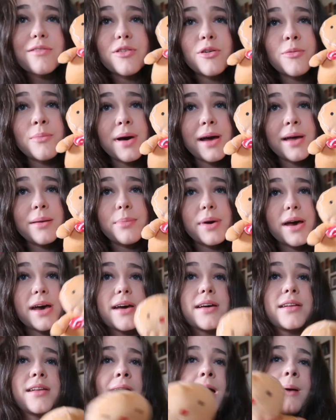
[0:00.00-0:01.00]
for my
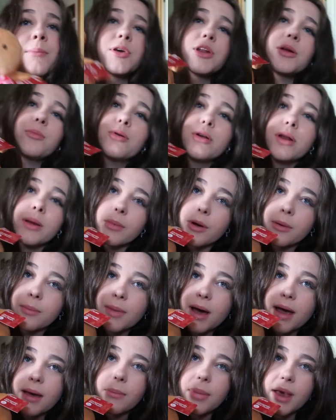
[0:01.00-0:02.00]
bed. I'm gonna put him on
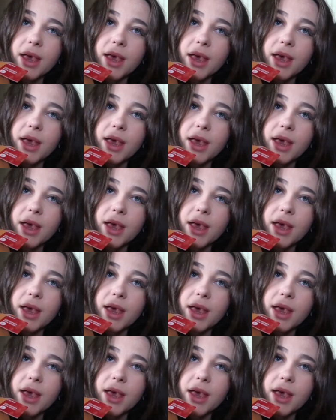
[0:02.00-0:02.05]
my